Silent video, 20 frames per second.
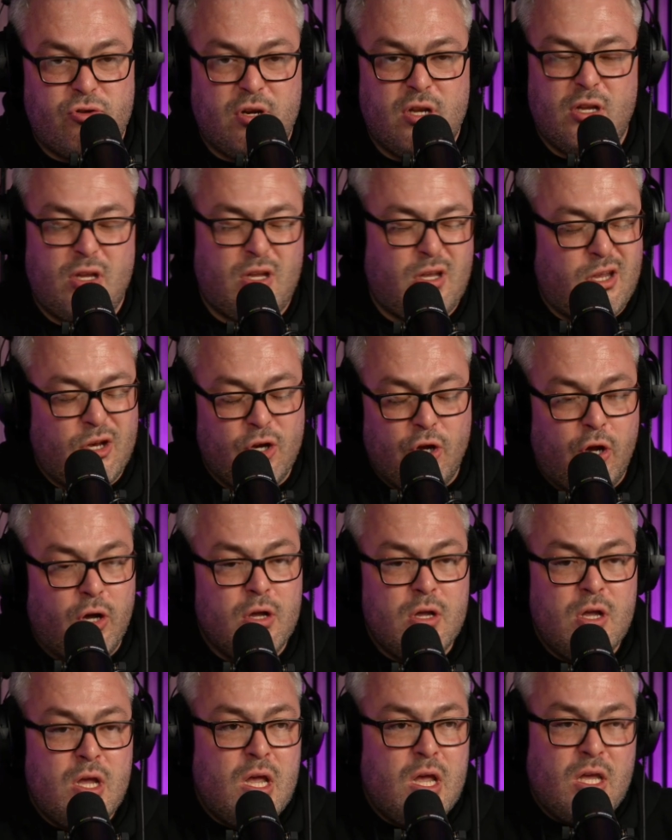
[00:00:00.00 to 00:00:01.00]

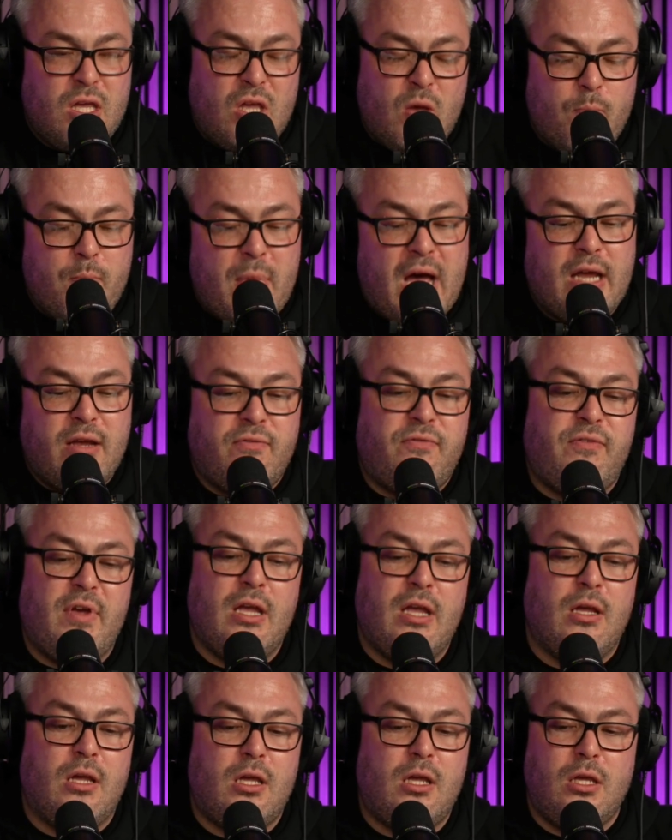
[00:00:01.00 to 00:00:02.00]
you might
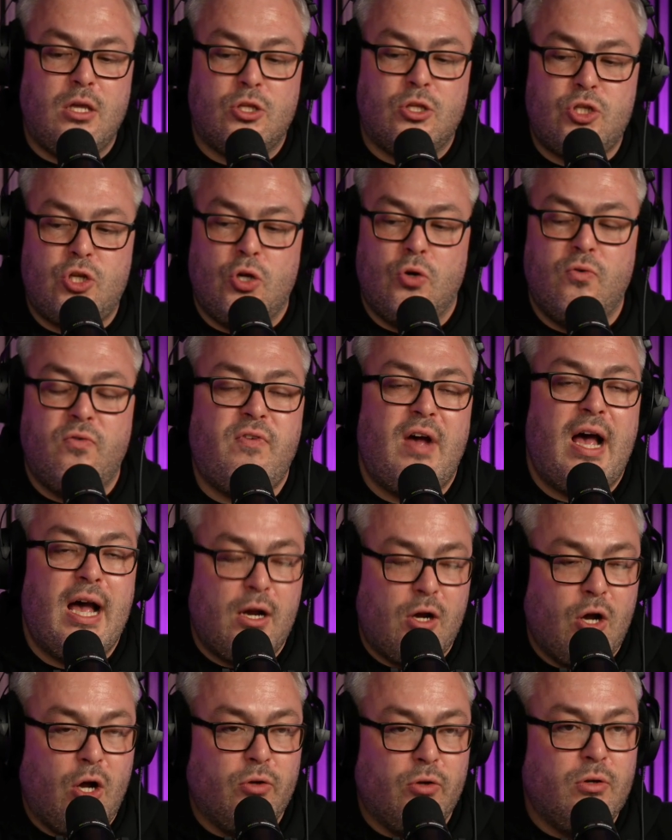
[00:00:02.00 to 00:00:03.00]
think you're too far
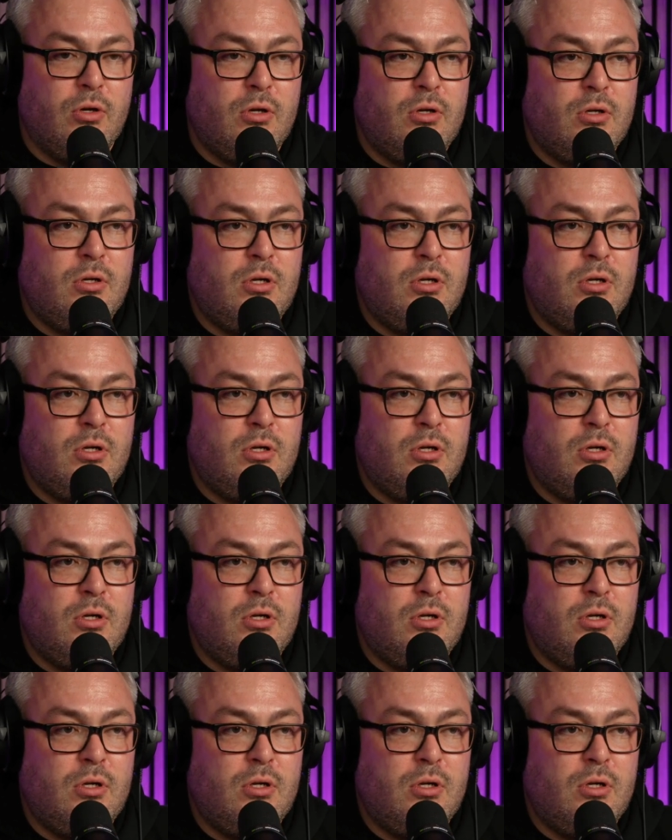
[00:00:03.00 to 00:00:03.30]
gone.